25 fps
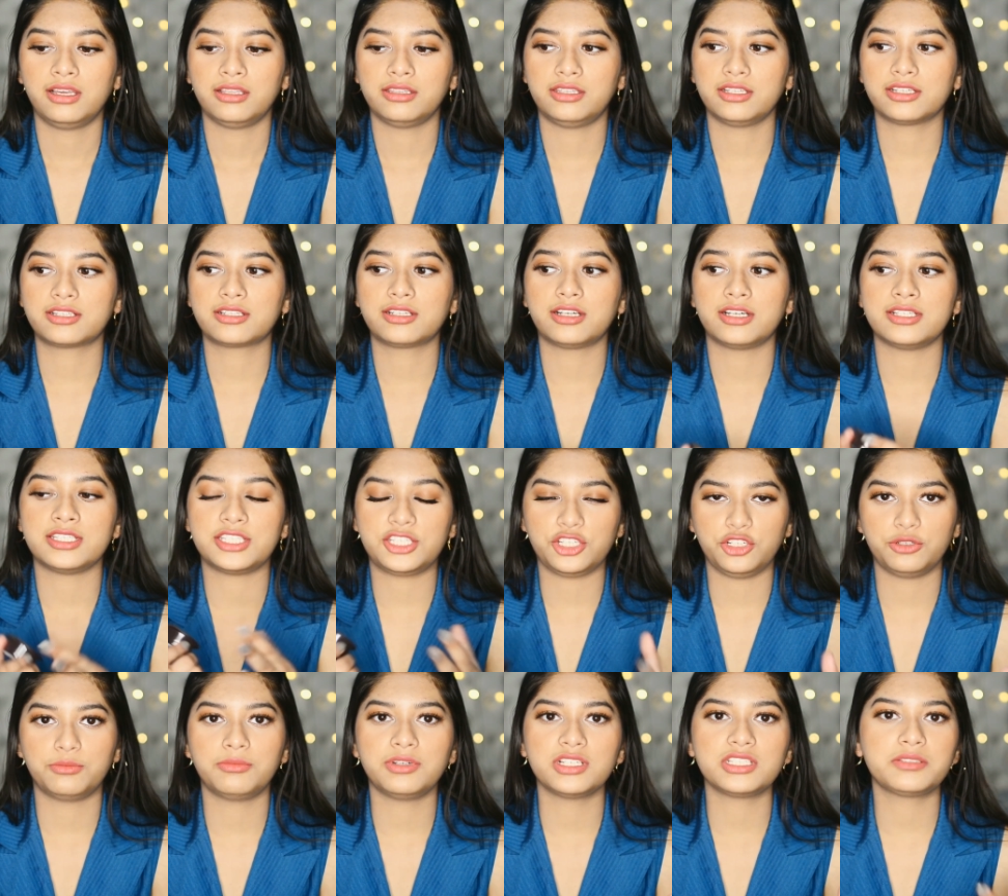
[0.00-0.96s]
the
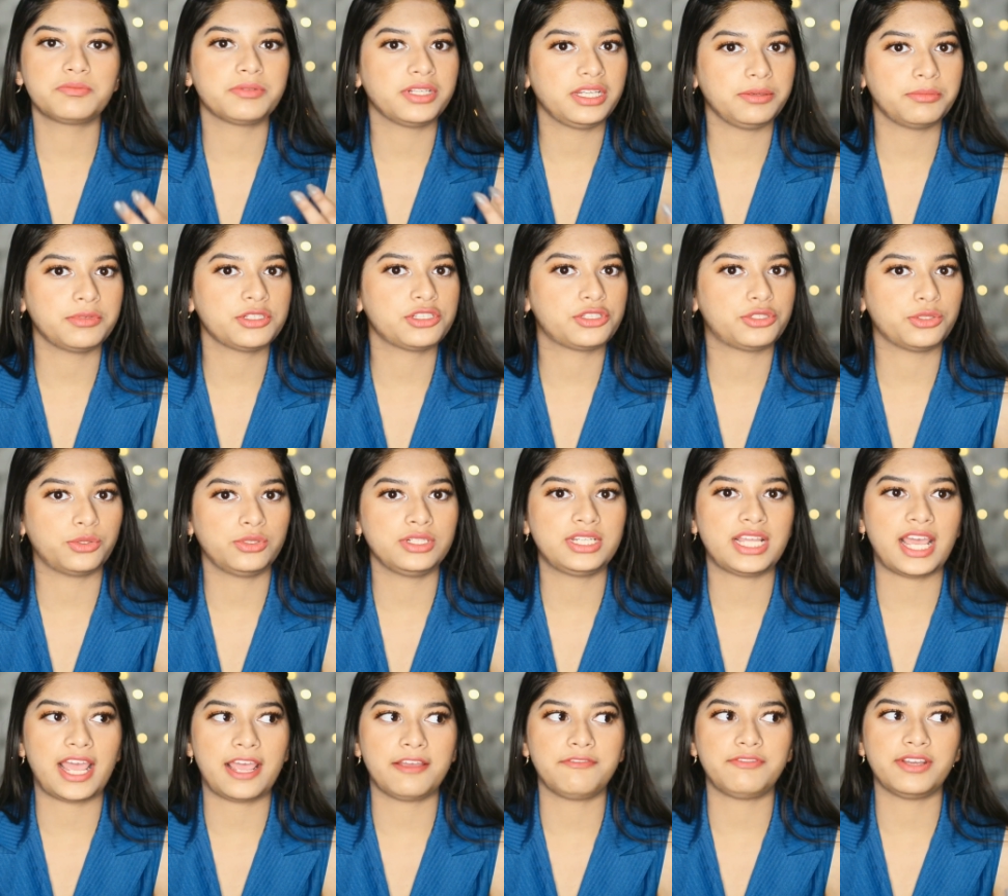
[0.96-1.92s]
consumers pretty much don't
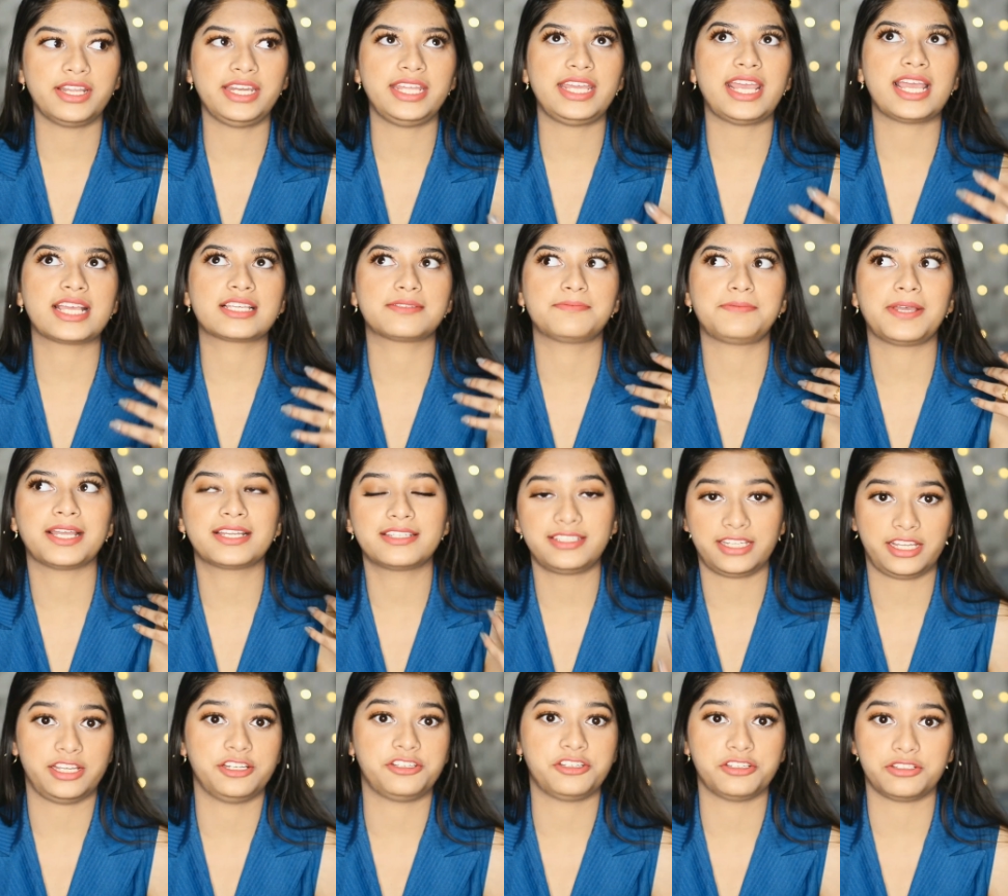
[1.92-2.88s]
have any
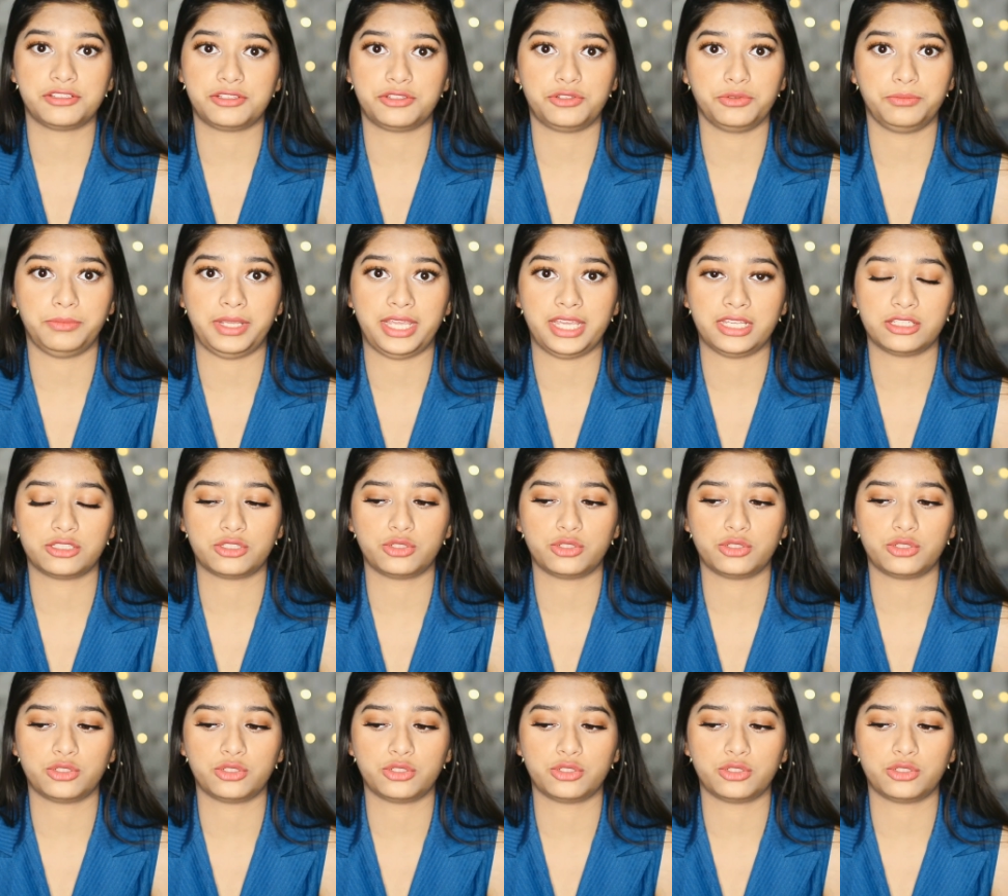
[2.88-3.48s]
expectations to make.